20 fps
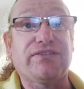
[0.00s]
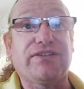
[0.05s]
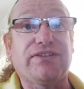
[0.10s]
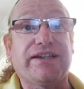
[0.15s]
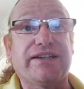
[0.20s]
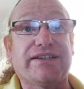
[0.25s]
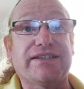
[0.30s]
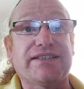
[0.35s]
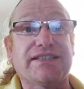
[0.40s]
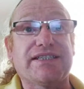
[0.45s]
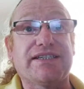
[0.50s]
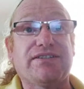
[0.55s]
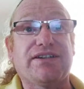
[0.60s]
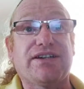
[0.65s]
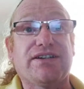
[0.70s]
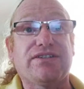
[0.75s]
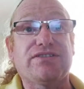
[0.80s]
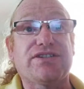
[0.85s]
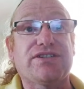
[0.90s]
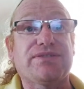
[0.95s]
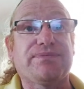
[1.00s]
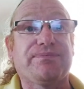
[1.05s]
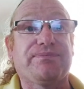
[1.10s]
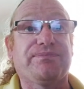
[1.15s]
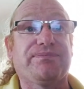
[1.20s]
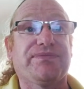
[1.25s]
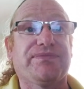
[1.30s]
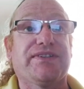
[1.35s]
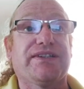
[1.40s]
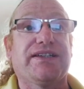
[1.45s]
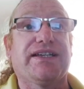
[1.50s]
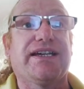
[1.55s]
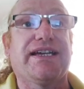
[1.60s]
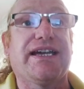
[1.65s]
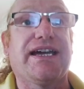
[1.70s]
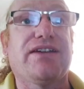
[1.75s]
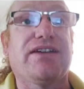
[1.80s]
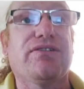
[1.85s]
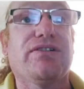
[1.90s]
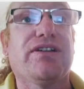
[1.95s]
in the zeros.
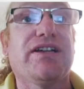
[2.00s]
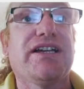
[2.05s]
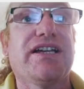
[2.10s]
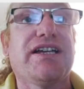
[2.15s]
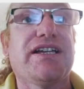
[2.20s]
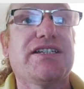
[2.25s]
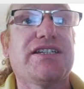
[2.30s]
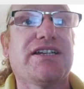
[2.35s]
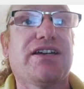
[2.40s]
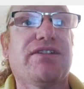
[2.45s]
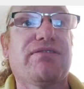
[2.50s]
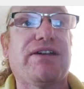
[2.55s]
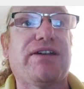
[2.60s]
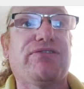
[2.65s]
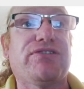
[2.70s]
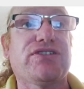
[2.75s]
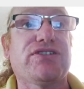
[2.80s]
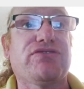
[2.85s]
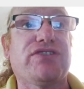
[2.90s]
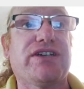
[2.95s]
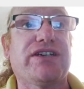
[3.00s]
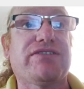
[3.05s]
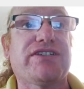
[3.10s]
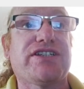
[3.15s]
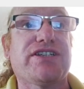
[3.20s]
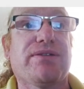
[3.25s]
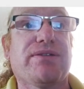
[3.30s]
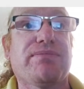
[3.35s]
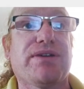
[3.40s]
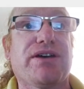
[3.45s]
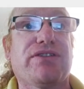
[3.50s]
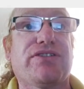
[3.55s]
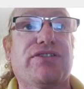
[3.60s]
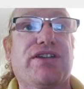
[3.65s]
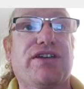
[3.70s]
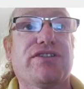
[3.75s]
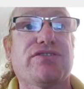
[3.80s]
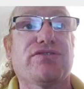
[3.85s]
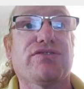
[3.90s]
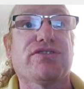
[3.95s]
Again, so reference frequency on both of
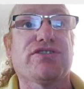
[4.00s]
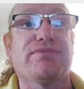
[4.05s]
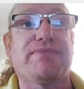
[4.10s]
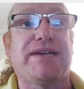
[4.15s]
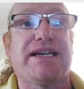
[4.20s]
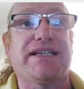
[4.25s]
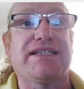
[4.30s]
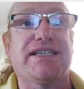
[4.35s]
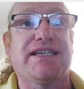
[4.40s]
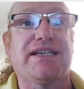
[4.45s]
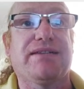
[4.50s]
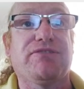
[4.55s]
those are automatic.